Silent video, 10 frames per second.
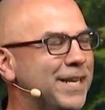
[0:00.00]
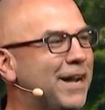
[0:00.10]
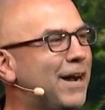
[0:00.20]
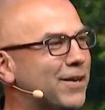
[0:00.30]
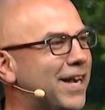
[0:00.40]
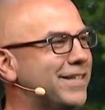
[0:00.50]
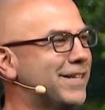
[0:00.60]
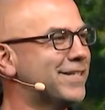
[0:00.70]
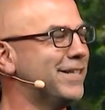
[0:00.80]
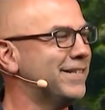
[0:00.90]
You know how God
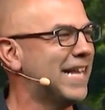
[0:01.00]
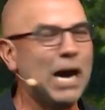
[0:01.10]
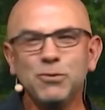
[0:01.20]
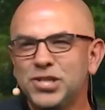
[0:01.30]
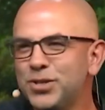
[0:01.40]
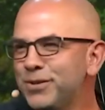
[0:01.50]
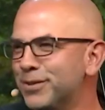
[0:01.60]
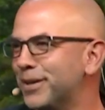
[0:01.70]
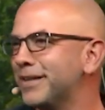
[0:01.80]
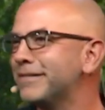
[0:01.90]
does it? How would you
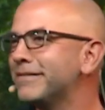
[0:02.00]
do it